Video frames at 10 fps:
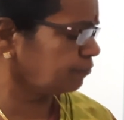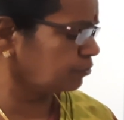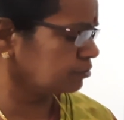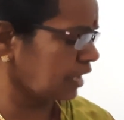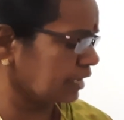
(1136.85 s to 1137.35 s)

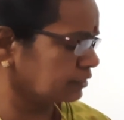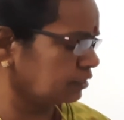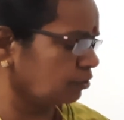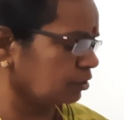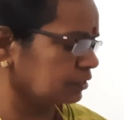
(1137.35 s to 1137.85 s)
force
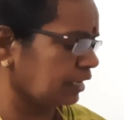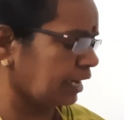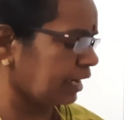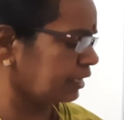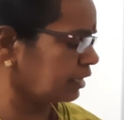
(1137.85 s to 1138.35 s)
acting on the
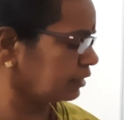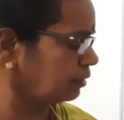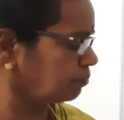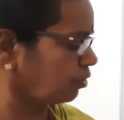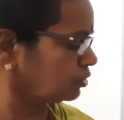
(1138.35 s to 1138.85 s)
ladder at
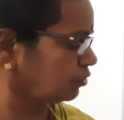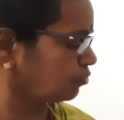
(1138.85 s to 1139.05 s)
the point